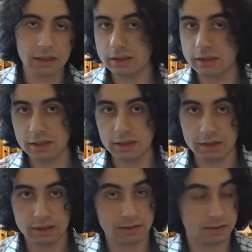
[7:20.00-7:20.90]

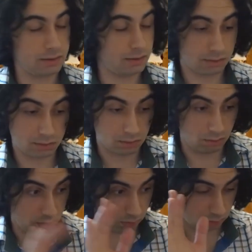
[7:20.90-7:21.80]
India, it's its
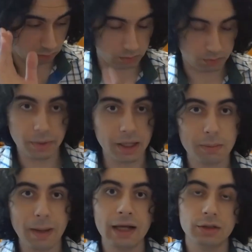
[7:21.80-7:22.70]
own
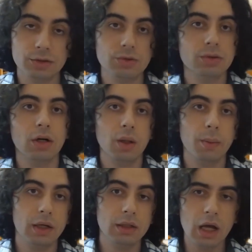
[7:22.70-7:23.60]
big package to talk
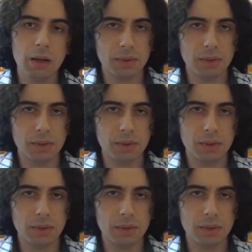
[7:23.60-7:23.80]
about.